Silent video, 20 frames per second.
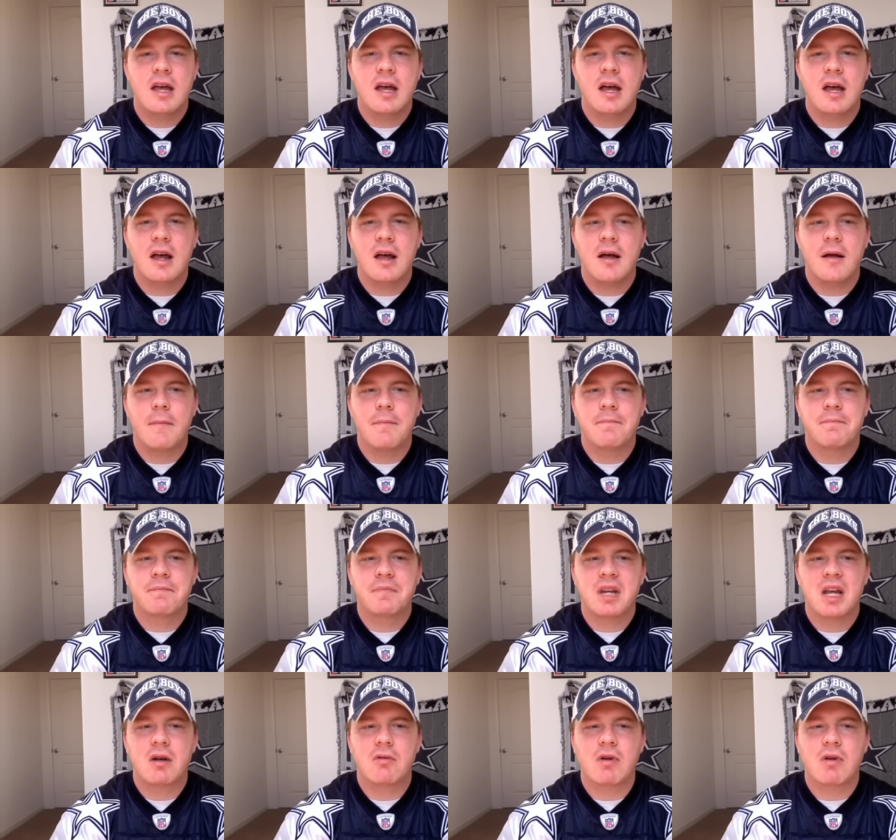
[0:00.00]
Um,
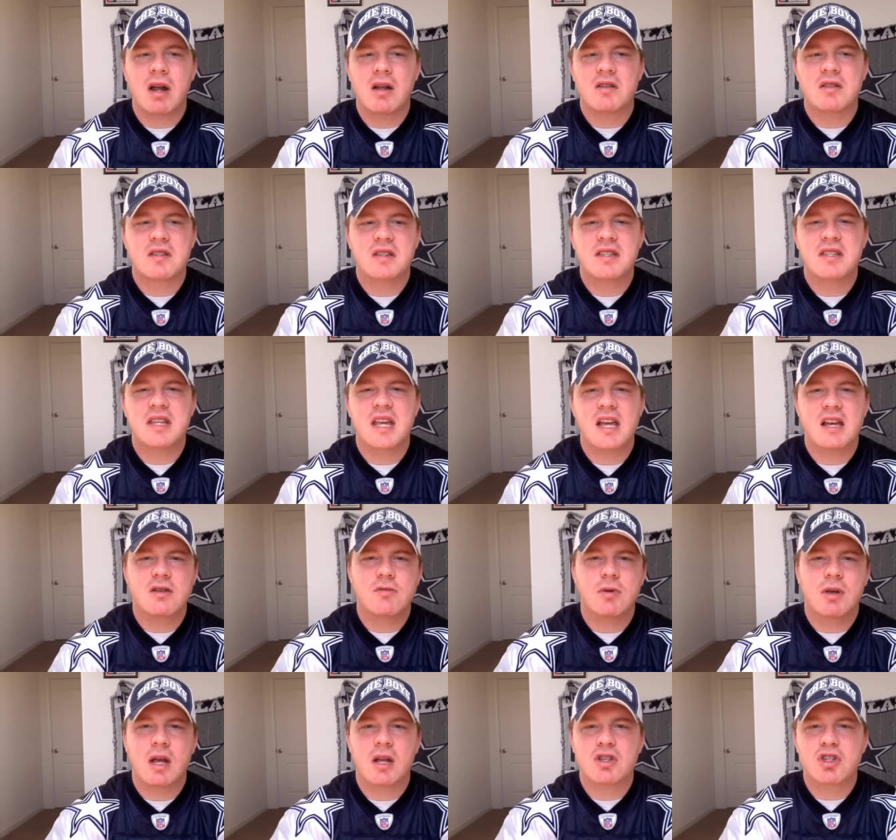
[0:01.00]
Round
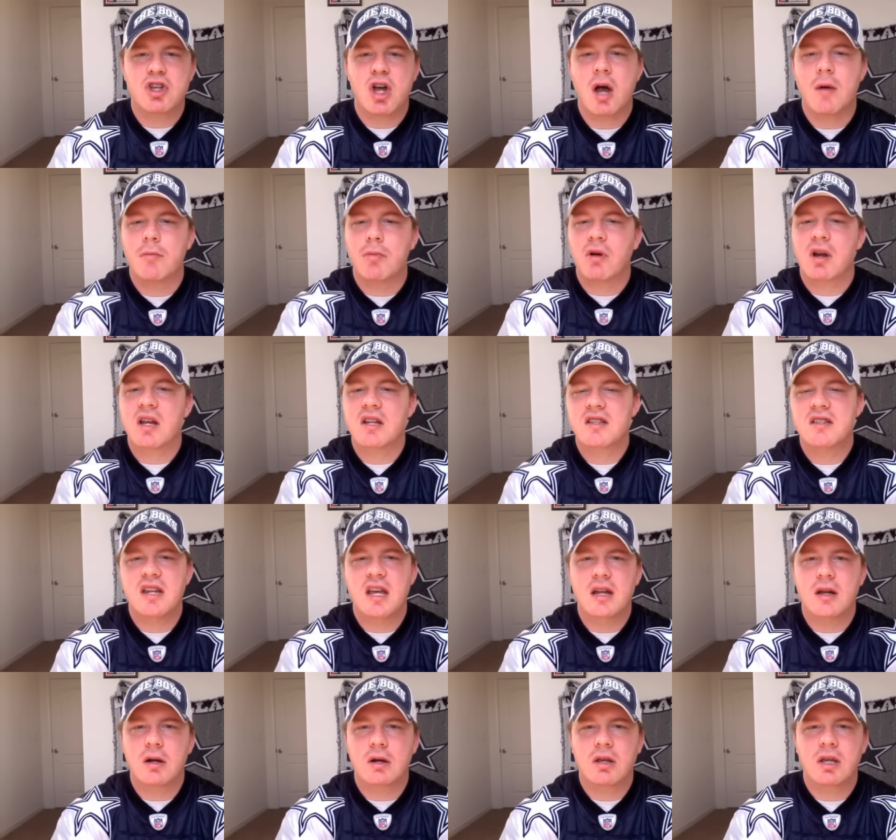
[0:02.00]
six, we got Tom
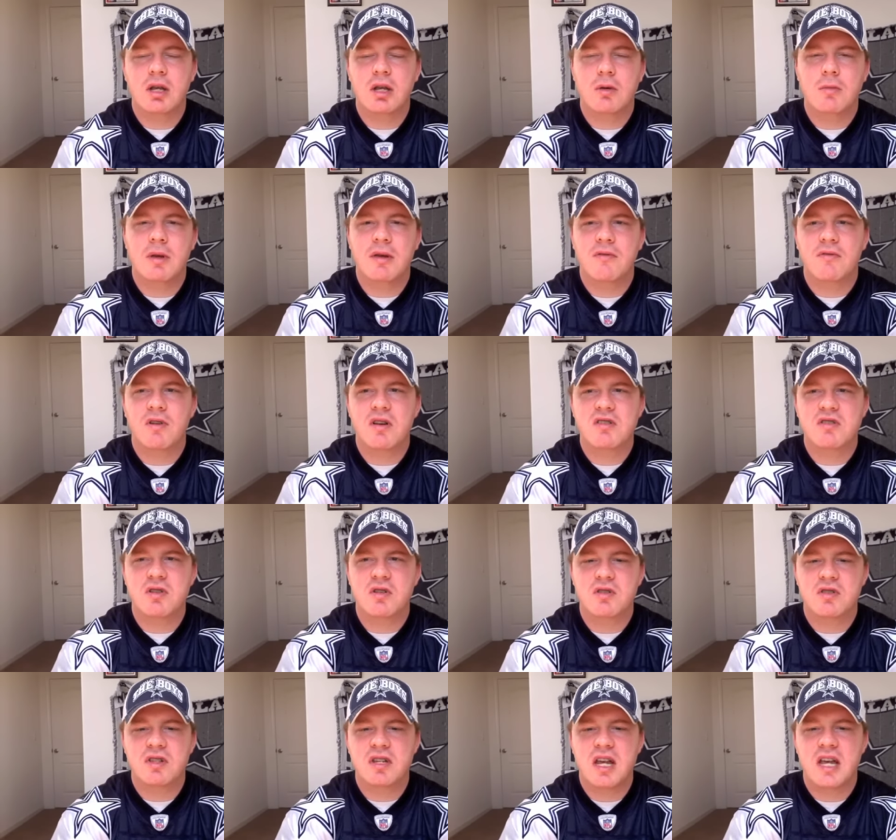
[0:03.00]
State, our QB,
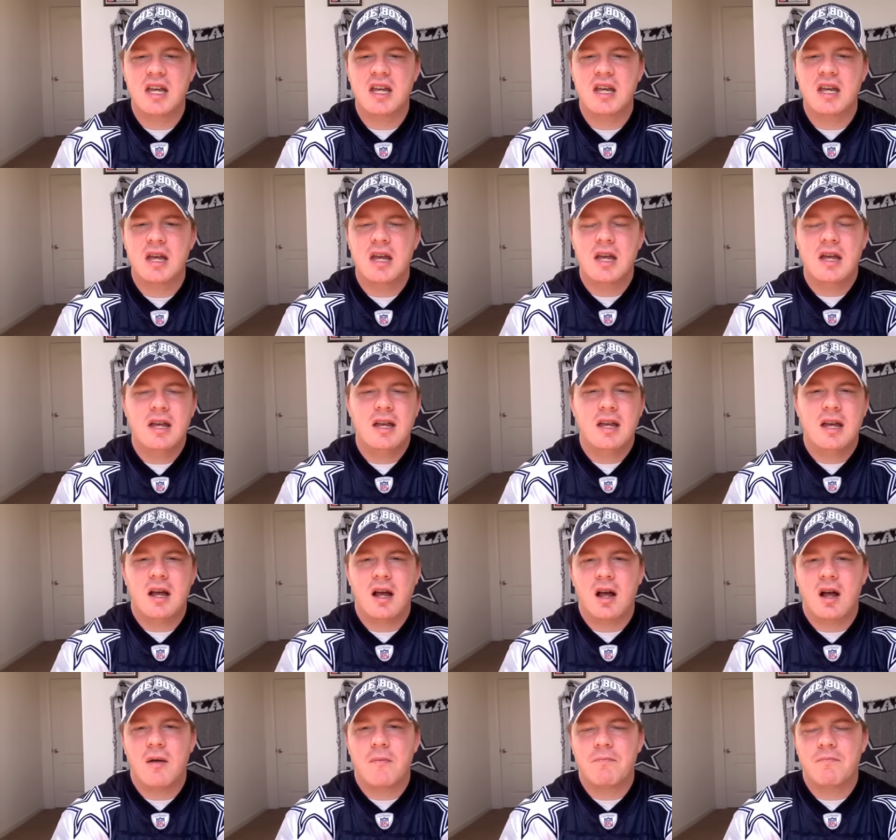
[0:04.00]
Fresno State.
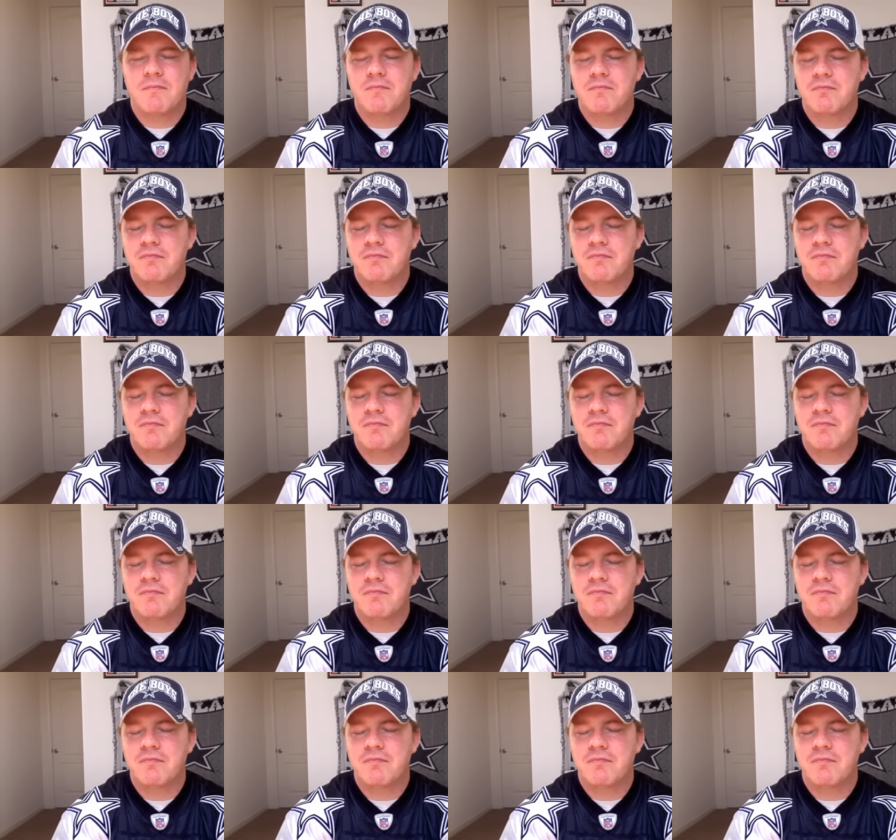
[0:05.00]
Um,